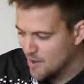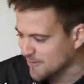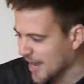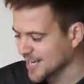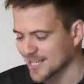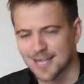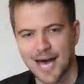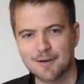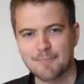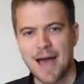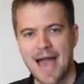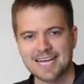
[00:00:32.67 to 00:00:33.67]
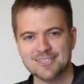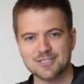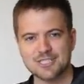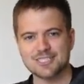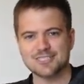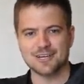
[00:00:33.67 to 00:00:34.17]
I've gotten a lot of
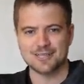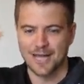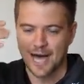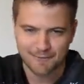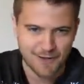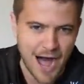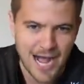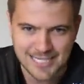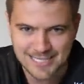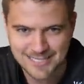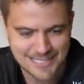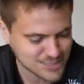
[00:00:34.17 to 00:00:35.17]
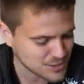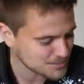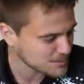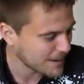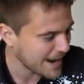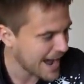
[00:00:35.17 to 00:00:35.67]
packages, a lot of hockey sticks
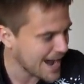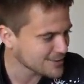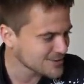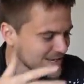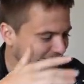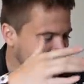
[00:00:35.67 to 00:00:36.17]
shipped to my house.